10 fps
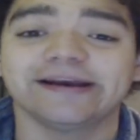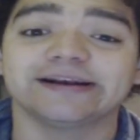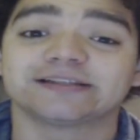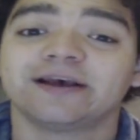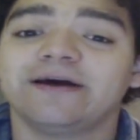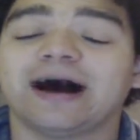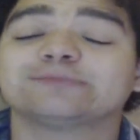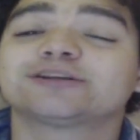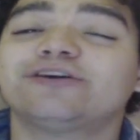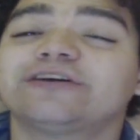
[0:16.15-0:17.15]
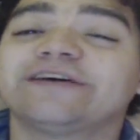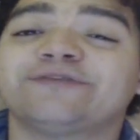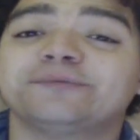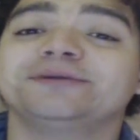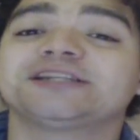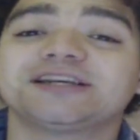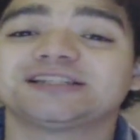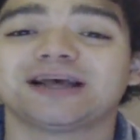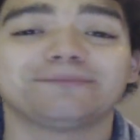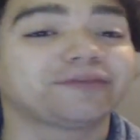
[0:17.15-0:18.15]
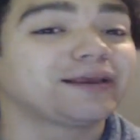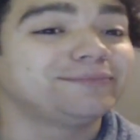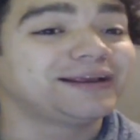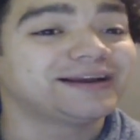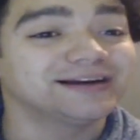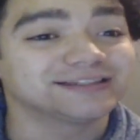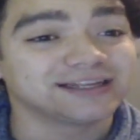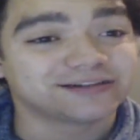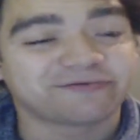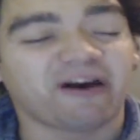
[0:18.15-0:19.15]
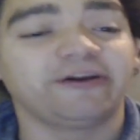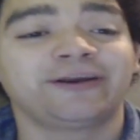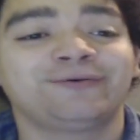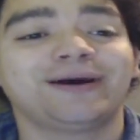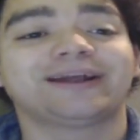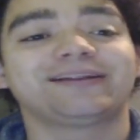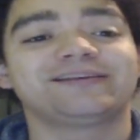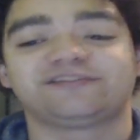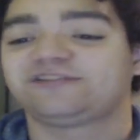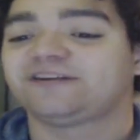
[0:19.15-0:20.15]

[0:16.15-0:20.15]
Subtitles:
is I'm sorry if I'm missing something because it's very quick this